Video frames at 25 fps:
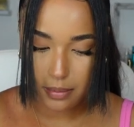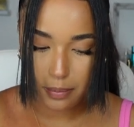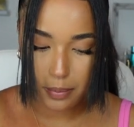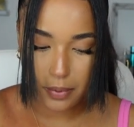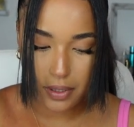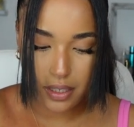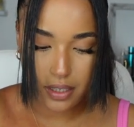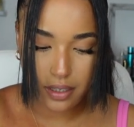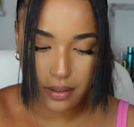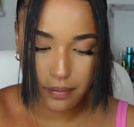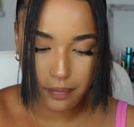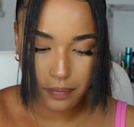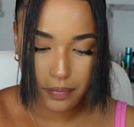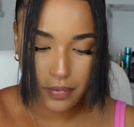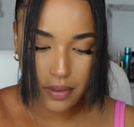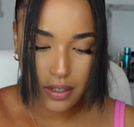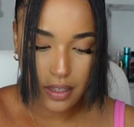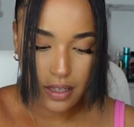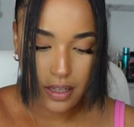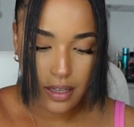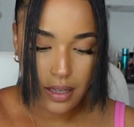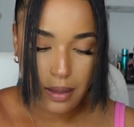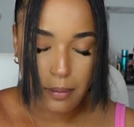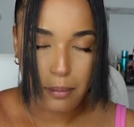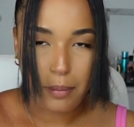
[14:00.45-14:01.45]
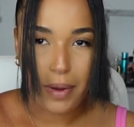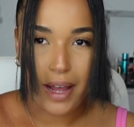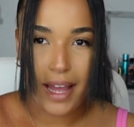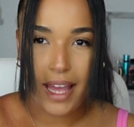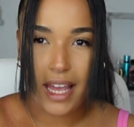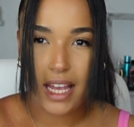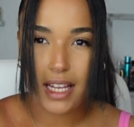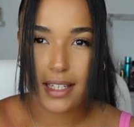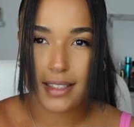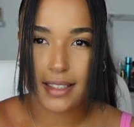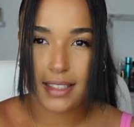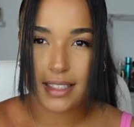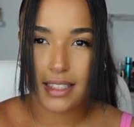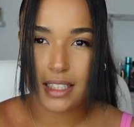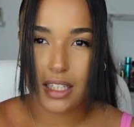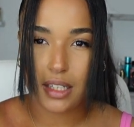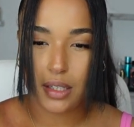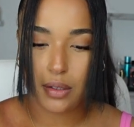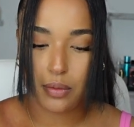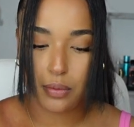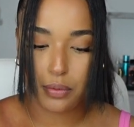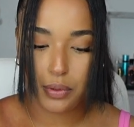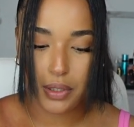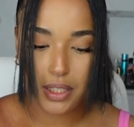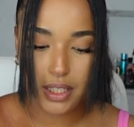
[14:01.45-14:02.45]
But my hair is just
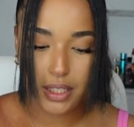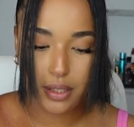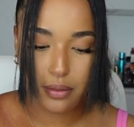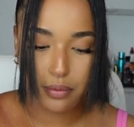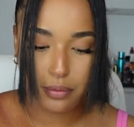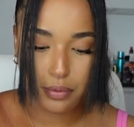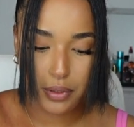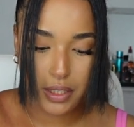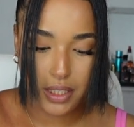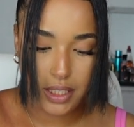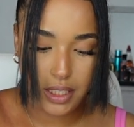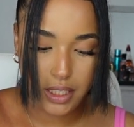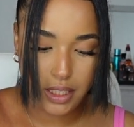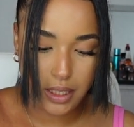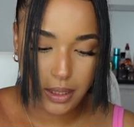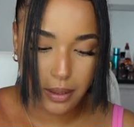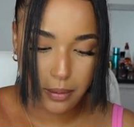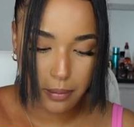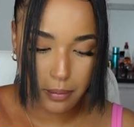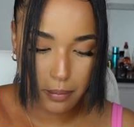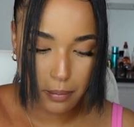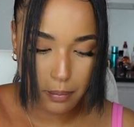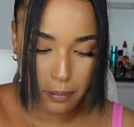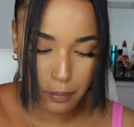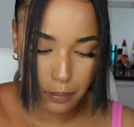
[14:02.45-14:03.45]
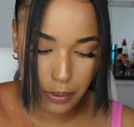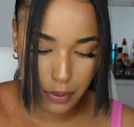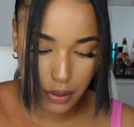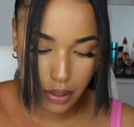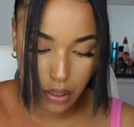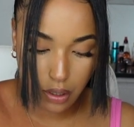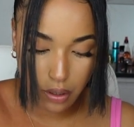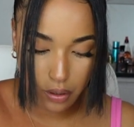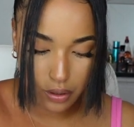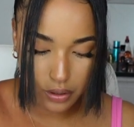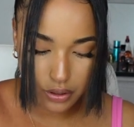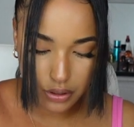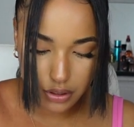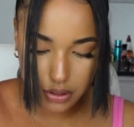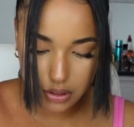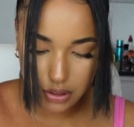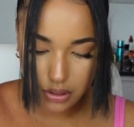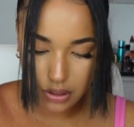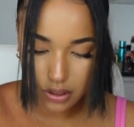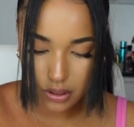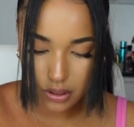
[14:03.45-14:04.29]
like really, really blonde.